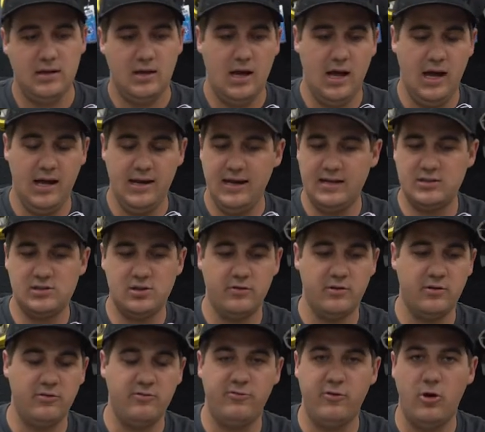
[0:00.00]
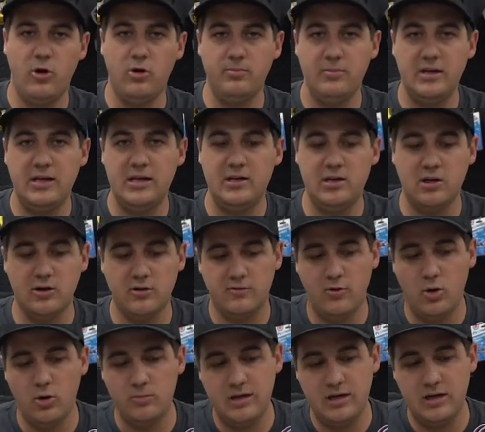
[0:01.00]
Uh, next over to volt meet, your
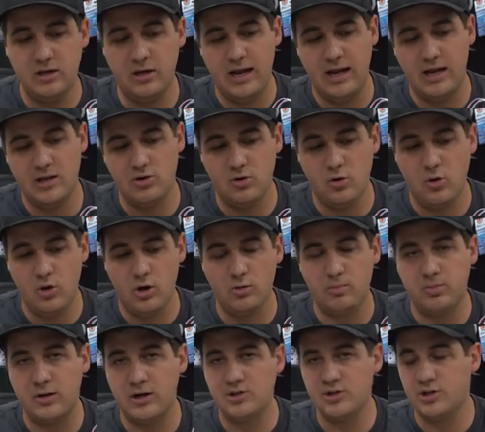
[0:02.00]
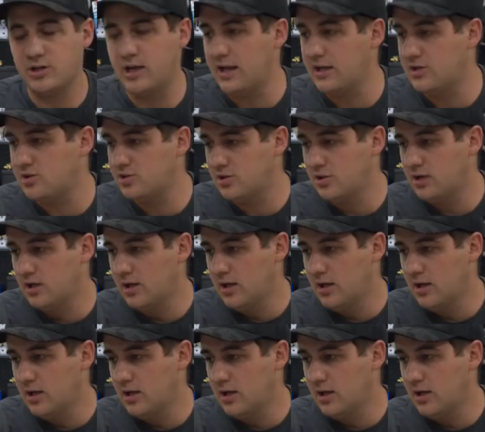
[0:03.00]
voltmeter and your oil pressure gauge.